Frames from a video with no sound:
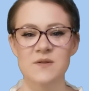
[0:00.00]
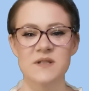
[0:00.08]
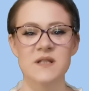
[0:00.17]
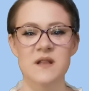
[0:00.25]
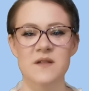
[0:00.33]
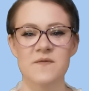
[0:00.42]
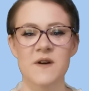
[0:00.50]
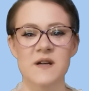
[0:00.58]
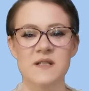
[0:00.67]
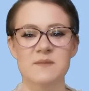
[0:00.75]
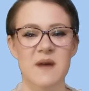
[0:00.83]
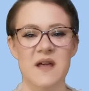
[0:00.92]
using the
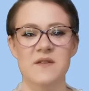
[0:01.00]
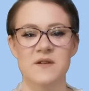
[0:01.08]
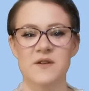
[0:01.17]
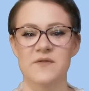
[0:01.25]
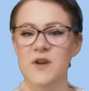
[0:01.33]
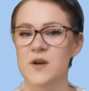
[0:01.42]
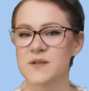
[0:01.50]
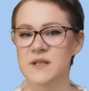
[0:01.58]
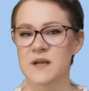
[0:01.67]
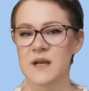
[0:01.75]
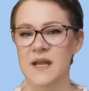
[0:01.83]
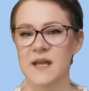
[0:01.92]
first method of
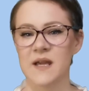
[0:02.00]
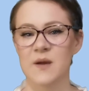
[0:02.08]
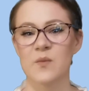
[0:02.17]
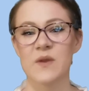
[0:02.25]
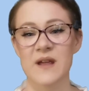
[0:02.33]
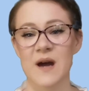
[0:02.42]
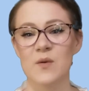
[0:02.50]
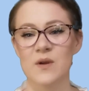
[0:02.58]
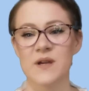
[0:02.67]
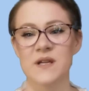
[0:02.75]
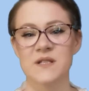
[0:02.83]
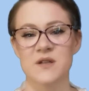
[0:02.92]
note-taking without
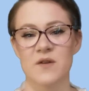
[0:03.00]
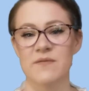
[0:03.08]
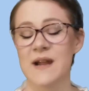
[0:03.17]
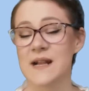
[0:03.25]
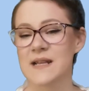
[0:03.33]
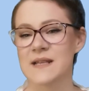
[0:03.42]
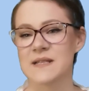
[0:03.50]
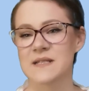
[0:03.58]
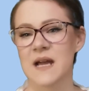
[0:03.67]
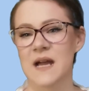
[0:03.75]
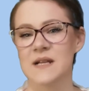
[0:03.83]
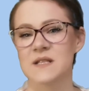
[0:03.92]
looking directly at the
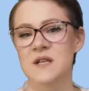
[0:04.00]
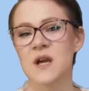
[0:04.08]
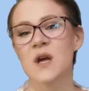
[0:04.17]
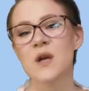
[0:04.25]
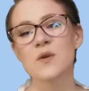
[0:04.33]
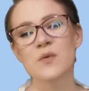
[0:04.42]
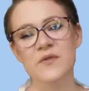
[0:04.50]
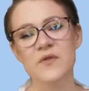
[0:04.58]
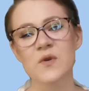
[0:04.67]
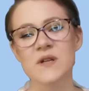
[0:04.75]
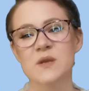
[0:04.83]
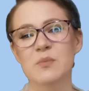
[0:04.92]
text, you
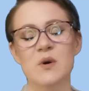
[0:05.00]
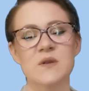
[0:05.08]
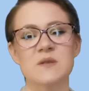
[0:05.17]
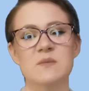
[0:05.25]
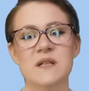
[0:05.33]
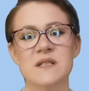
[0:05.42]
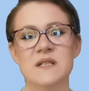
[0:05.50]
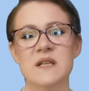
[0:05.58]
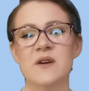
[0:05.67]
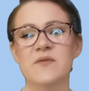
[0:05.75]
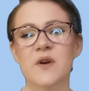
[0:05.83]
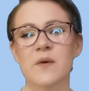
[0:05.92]
avoid the
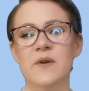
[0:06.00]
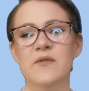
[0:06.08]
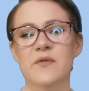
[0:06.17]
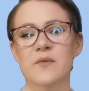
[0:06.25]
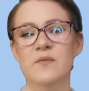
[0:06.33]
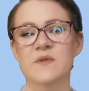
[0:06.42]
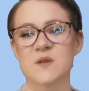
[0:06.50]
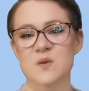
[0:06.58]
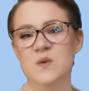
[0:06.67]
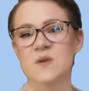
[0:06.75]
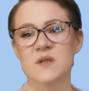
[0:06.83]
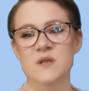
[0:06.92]
possibility of going from
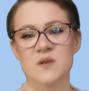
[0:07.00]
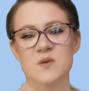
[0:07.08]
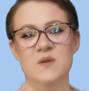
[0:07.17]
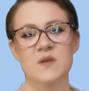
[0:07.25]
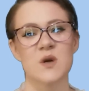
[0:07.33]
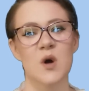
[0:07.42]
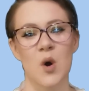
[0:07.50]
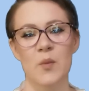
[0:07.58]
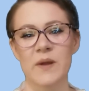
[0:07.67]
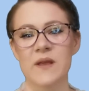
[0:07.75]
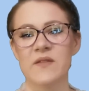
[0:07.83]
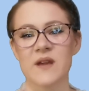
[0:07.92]
source to source and
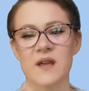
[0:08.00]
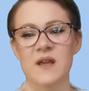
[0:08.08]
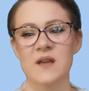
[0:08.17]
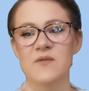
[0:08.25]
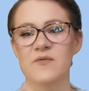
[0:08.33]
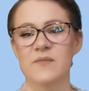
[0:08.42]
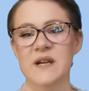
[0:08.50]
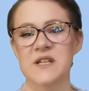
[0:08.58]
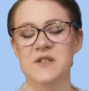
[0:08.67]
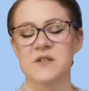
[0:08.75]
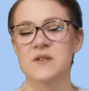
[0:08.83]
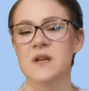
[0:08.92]
copying the key
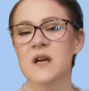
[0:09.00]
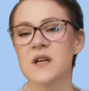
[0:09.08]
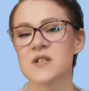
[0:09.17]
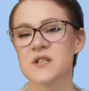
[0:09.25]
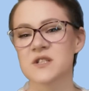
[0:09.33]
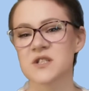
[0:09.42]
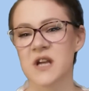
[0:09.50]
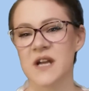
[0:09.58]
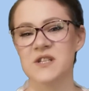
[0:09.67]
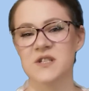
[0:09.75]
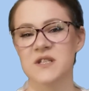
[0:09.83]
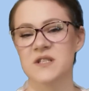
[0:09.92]
information, just
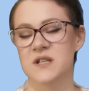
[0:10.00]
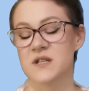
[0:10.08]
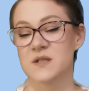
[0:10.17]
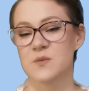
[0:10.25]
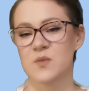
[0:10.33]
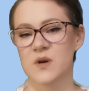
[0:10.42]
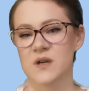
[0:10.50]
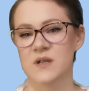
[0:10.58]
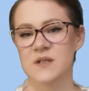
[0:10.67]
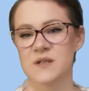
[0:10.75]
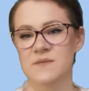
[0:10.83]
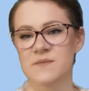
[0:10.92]
changing certain
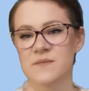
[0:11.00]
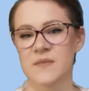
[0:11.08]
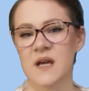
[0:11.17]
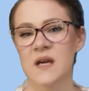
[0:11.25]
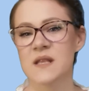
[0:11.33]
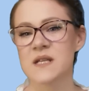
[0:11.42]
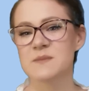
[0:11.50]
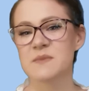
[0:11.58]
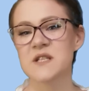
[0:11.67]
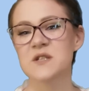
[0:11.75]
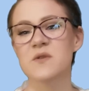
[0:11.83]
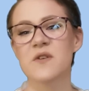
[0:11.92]
words. This
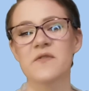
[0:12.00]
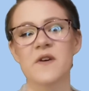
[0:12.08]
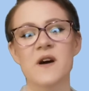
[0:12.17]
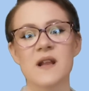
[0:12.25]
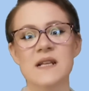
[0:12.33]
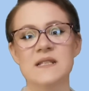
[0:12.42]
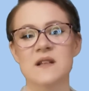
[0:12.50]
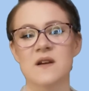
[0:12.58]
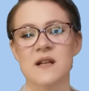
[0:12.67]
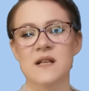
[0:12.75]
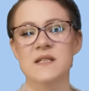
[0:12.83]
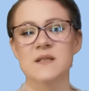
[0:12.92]
means you are far less
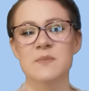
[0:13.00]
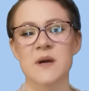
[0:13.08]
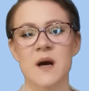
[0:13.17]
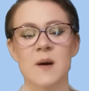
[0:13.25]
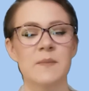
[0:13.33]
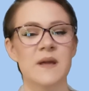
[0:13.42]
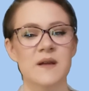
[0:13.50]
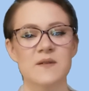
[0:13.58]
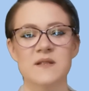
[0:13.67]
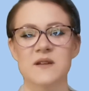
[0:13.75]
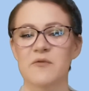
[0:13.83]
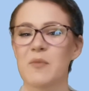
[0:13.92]
likely to become
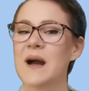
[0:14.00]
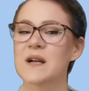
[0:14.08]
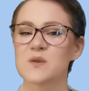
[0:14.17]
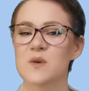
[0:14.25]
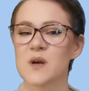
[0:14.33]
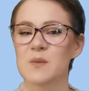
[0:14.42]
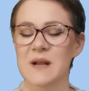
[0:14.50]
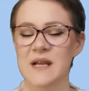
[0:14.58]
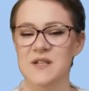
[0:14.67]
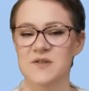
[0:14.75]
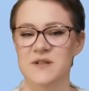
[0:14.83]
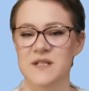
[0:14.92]
guilty of patchwork
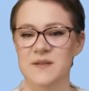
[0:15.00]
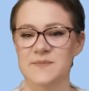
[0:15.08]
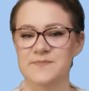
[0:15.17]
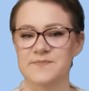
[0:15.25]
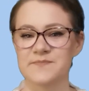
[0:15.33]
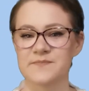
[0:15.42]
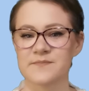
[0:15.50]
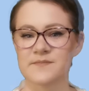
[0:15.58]
plagiarism.